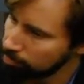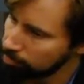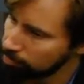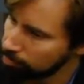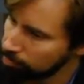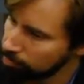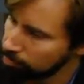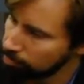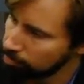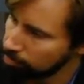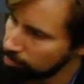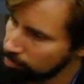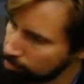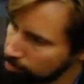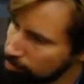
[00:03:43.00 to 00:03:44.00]

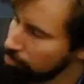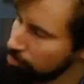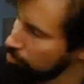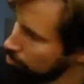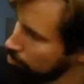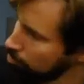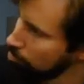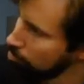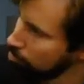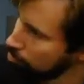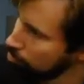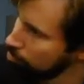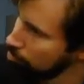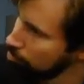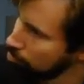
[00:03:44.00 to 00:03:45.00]

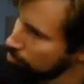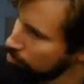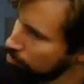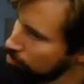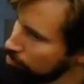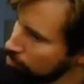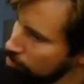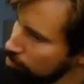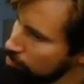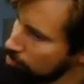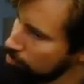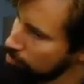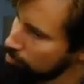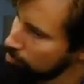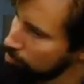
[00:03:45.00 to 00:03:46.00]

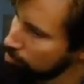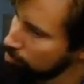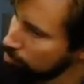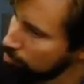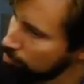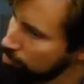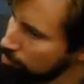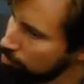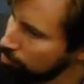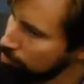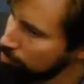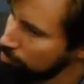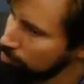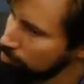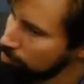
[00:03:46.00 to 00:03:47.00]

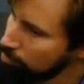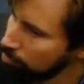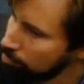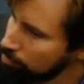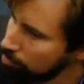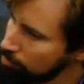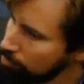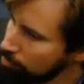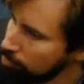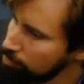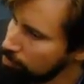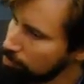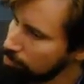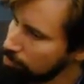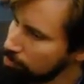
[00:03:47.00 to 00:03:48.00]

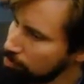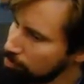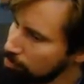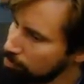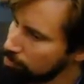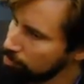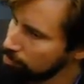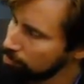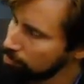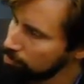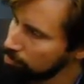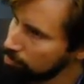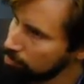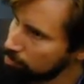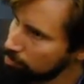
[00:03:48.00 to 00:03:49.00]

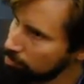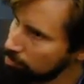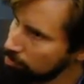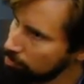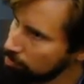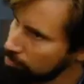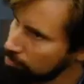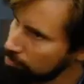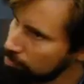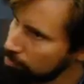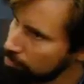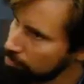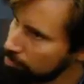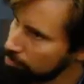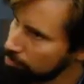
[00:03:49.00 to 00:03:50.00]

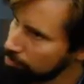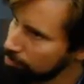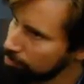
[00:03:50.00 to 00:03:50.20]
This person isn't speaking.